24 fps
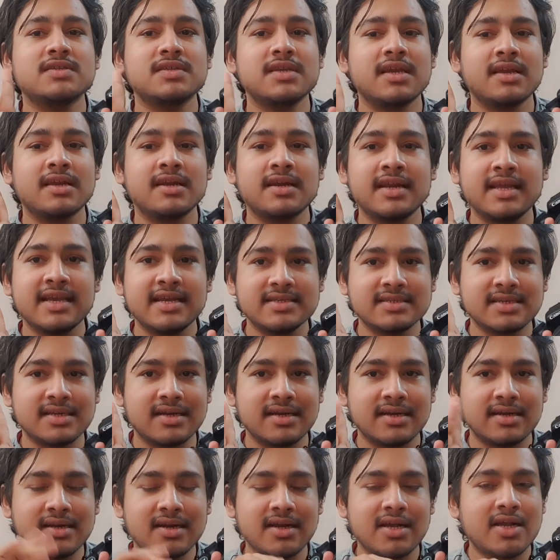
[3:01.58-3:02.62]
in a
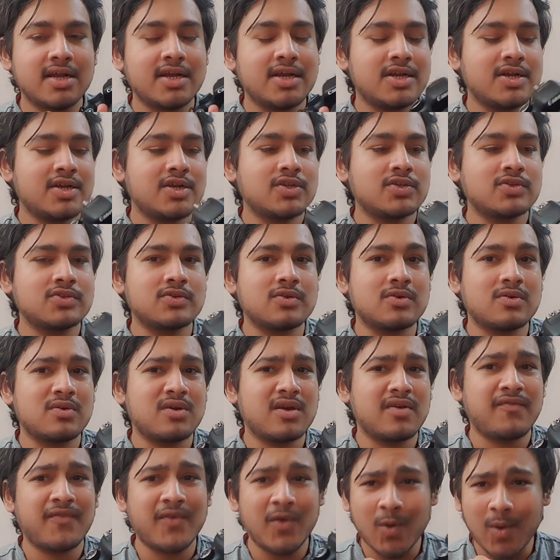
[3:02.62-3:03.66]
DSLR. So
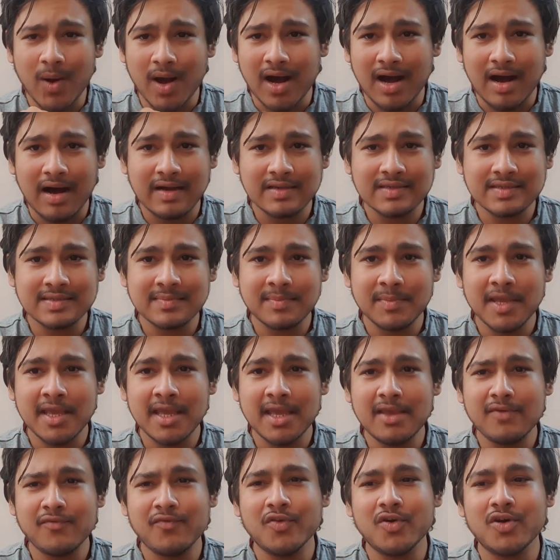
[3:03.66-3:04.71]
if you ask me,
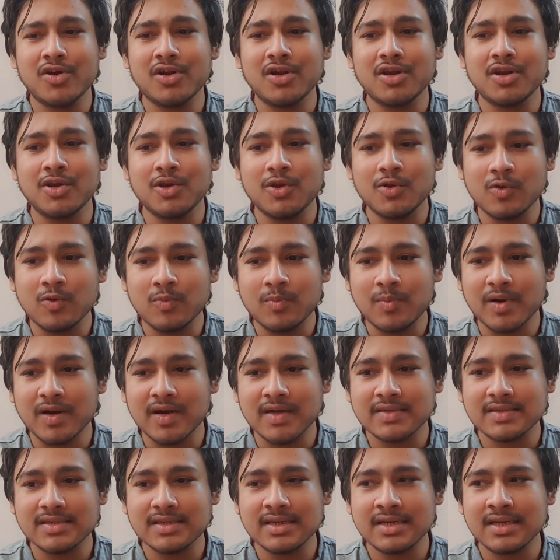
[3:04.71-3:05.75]
if you are a new
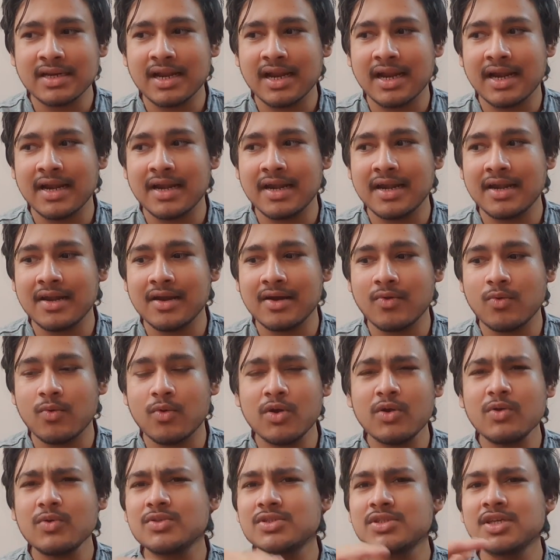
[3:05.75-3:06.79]
person and
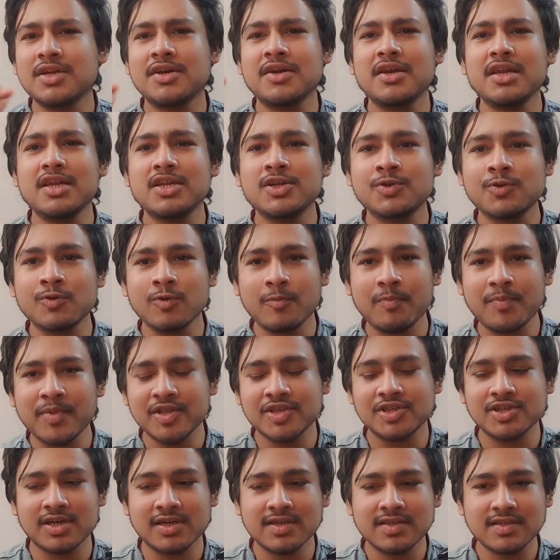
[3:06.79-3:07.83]
want to generally shoot
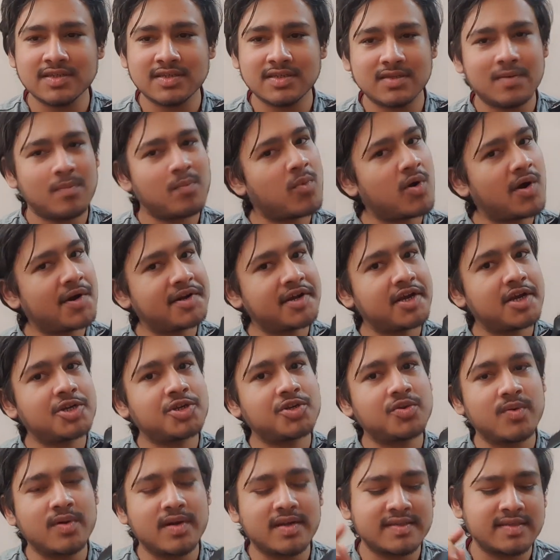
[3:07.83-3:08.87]
pictures, point and
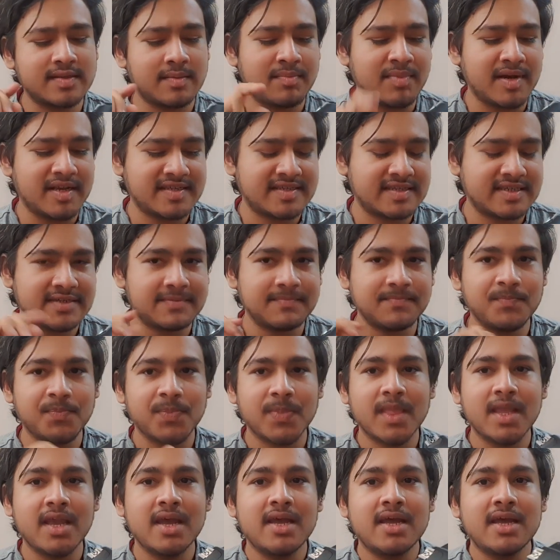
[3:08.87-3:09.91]
shoot is the best.
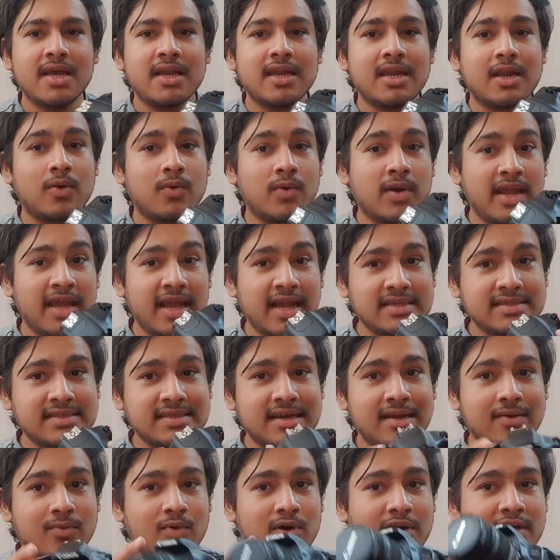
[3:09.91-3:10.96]
Now
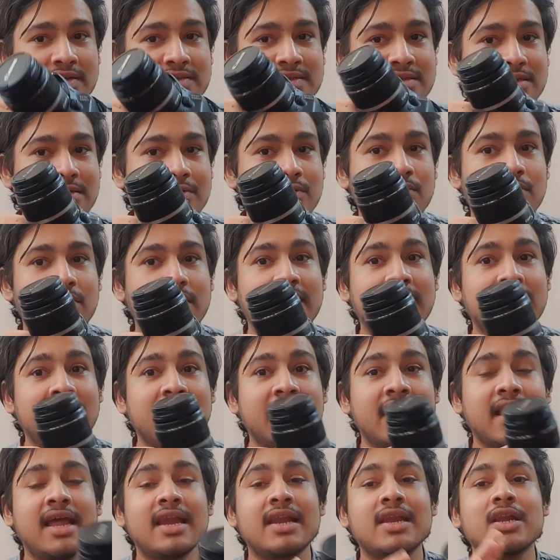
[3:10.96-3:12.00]
DSLR, what does it do? It
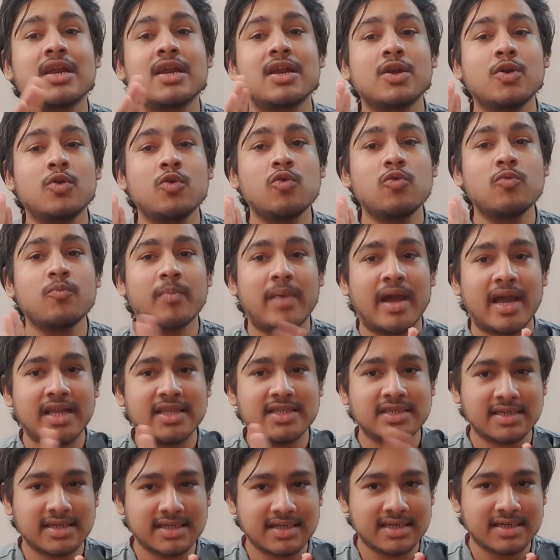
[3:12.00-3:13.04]
can do
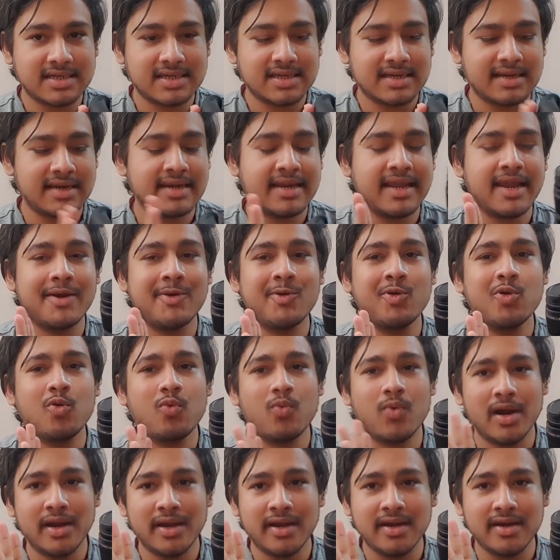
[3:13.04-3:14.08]
magic. It can do
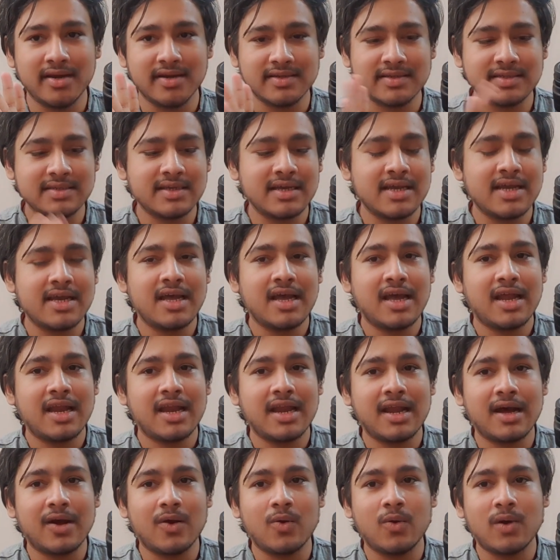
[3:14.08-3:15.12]
wonders.
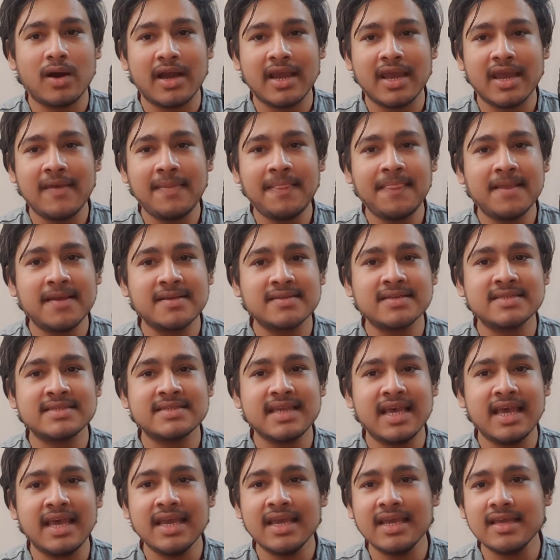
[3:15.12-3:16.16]
Now again, there's a
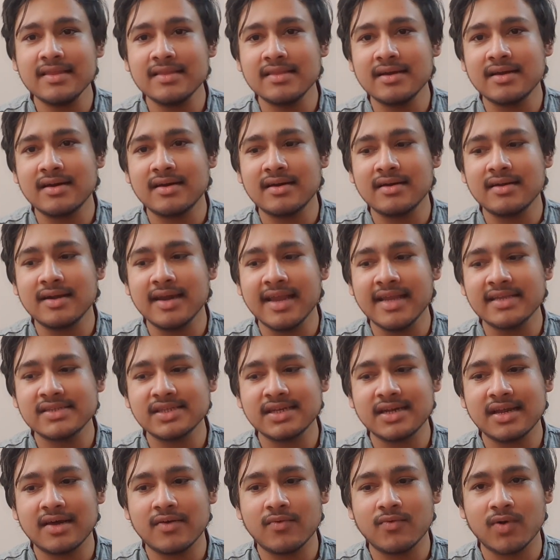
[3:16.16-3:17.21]
saying in the
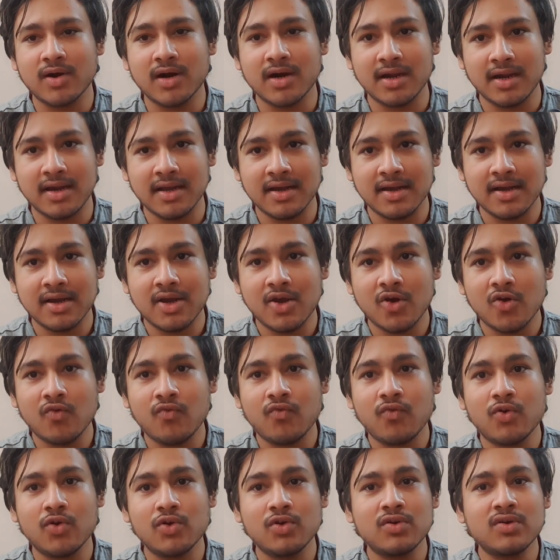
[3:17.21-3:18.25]
DSLR world:
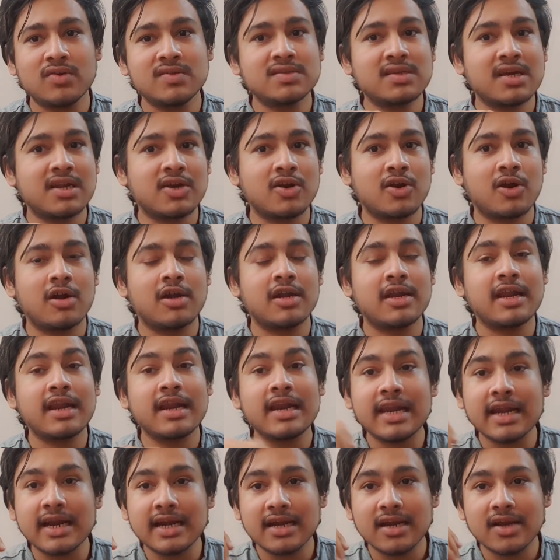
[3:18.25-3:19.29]
photos are not
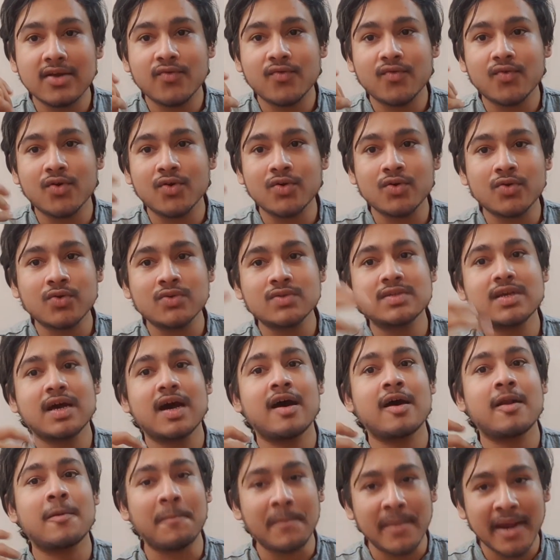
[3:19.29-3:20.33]
clicked, photos
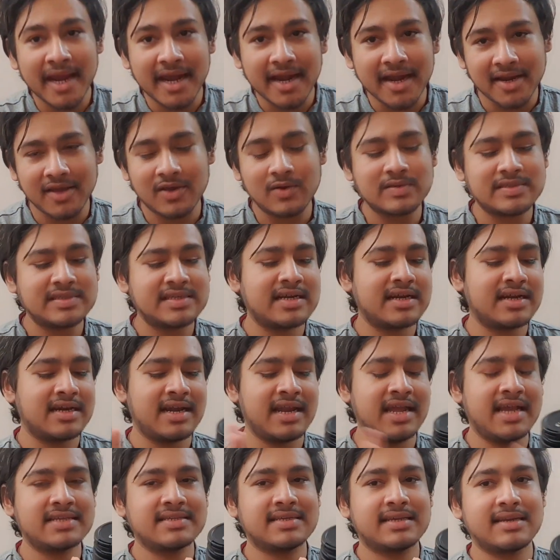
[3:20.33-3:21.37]
are made using a
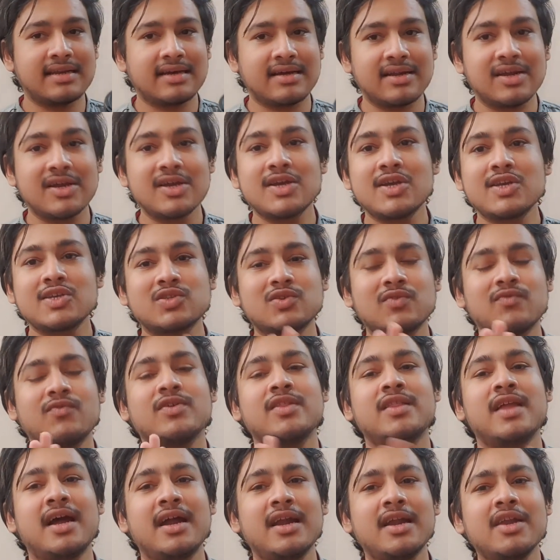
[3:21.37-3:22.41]
DSLR. So for
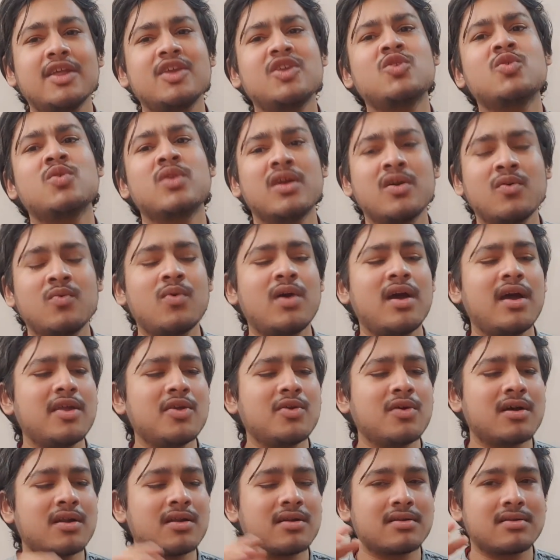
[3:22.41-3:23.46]
that you
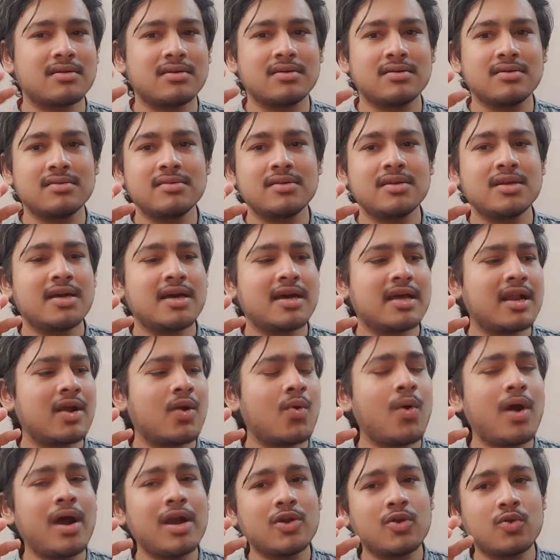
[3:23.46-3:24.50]

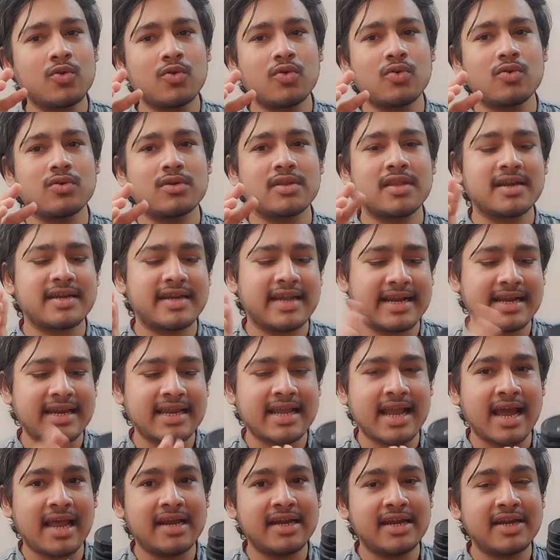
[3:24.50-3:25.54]
required to know the
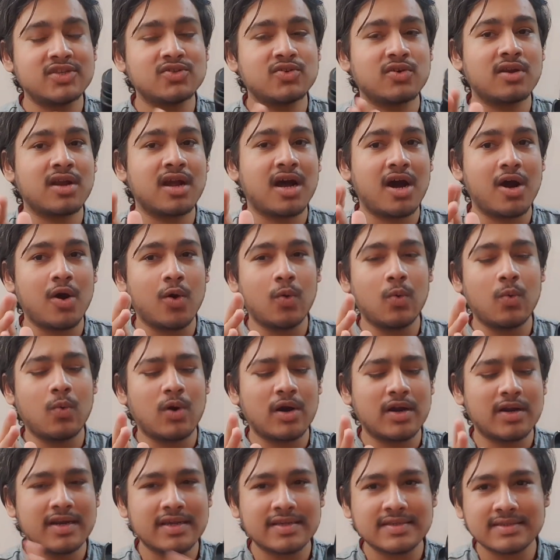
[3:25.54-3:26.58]
technicalities on
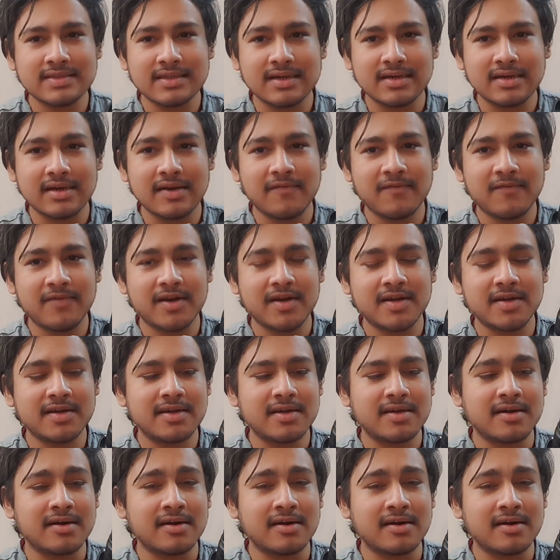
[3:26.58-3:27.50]
what is the different